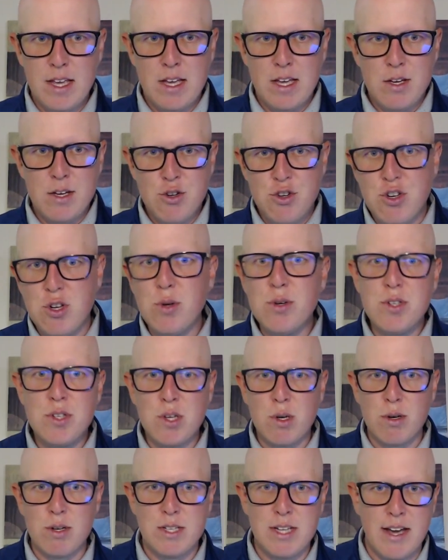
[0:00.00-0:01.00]

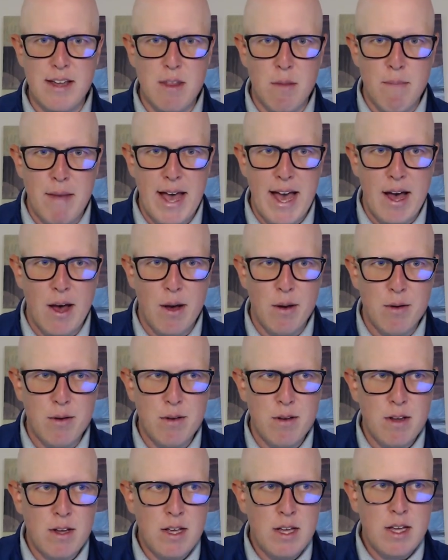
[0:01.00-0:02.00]
Schuster is on the mound,
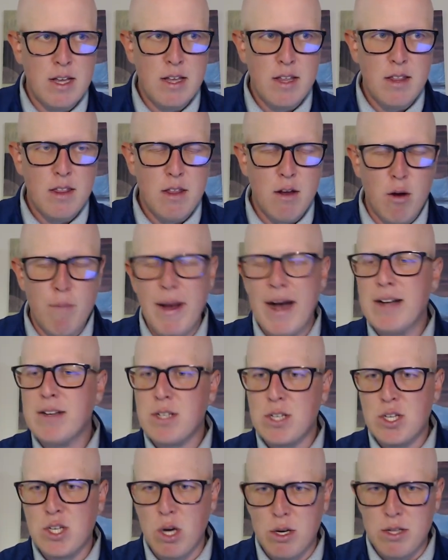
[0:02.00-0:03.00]
they're about to
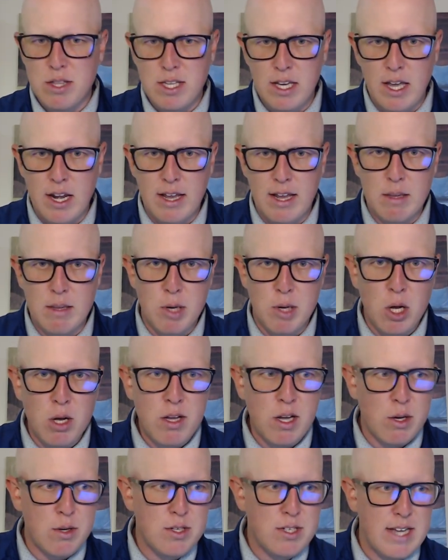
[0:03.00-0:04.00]
start the inning, the ball
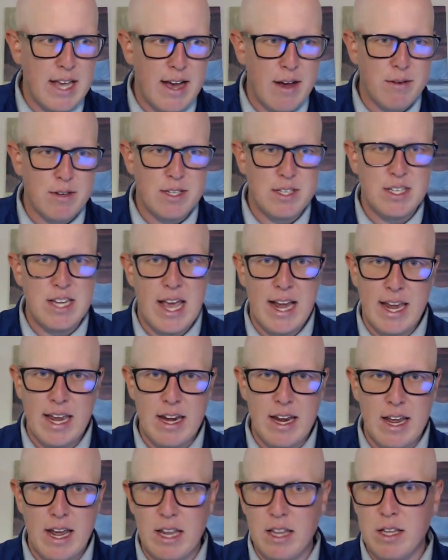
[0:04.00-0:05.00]
goes down to second,
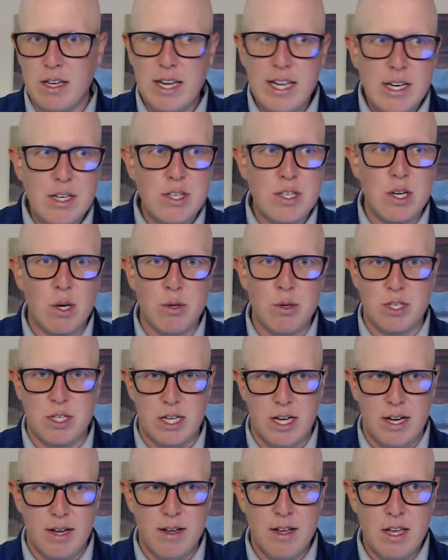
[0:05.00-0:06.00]
and Lenyn
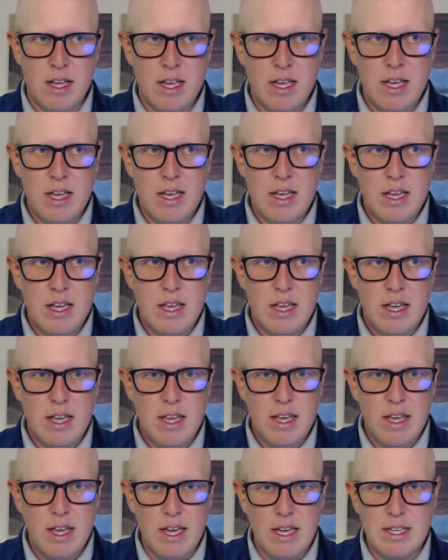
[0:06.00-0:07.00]
Sosa
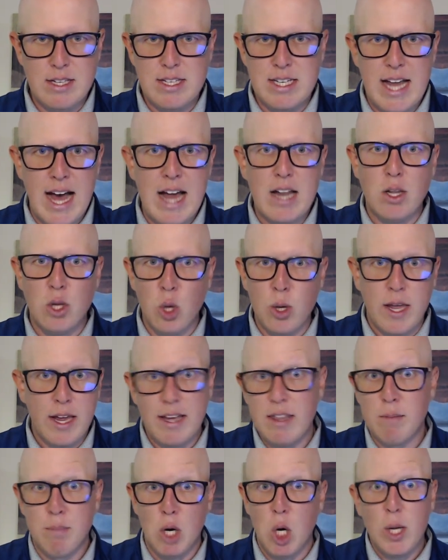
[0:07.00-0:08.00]
is not looking
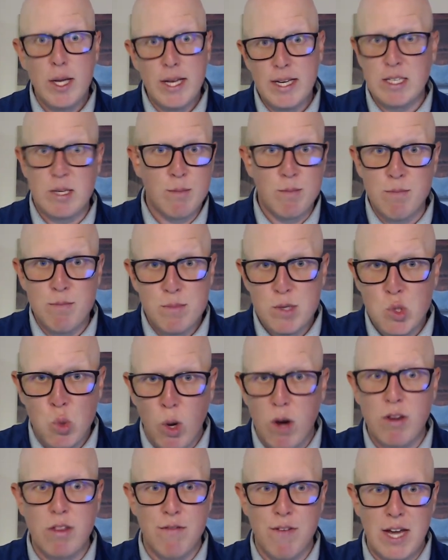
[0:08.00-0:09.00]
and the ball hits him square
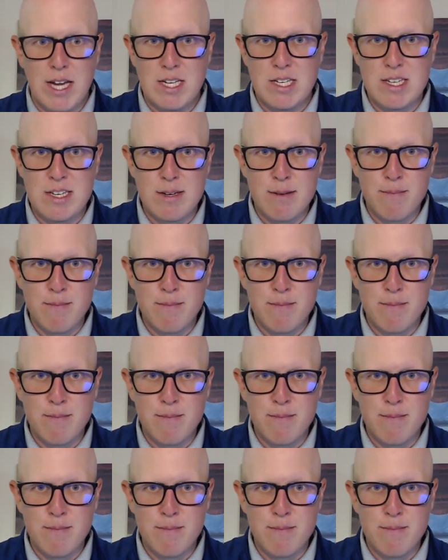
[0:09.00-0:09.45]
in the face.